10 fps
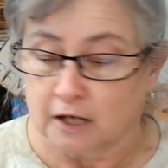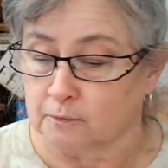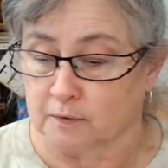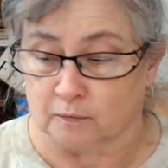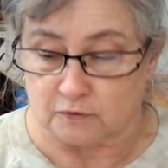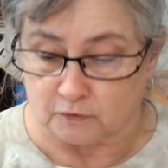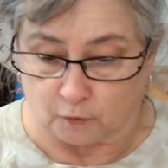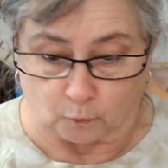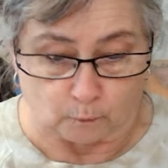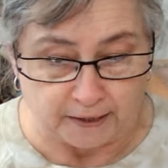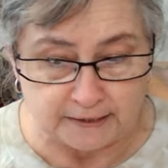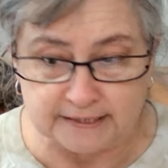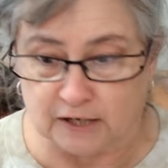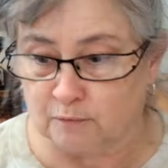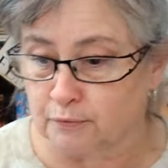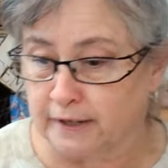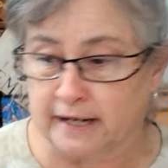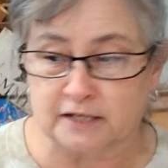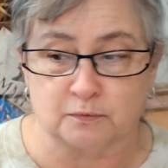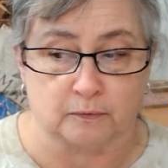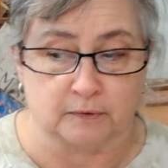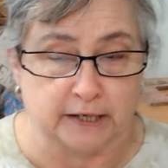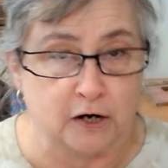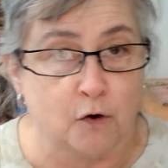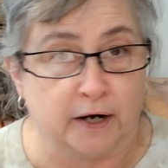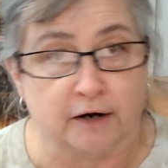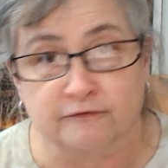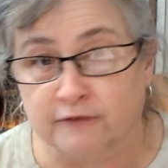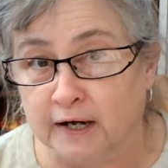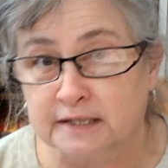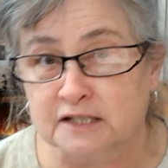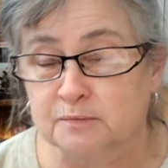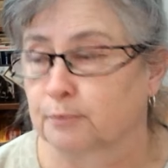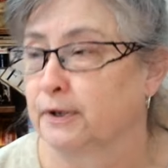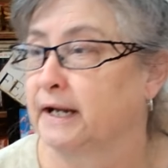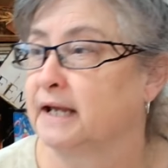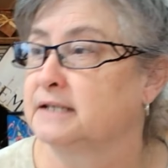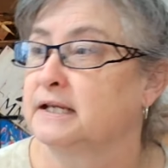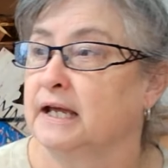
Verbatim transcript: We were, you know, writing down brands. We were like, oh, I got to find this brand.